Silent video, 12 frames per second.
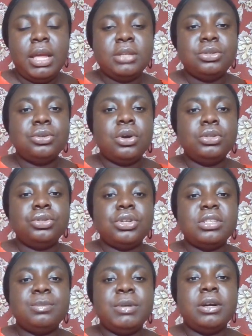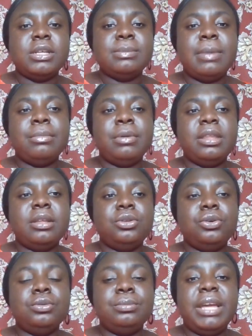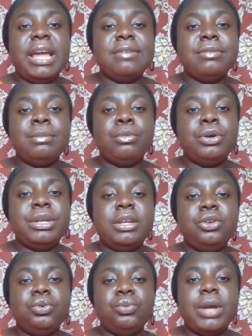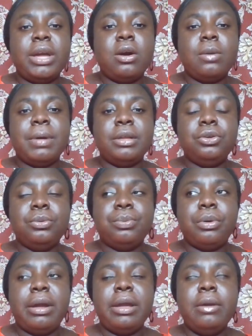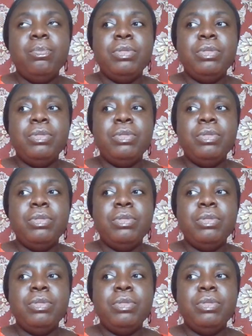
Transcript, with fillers: it's not just because my mother told me every morning you wake up and you pray.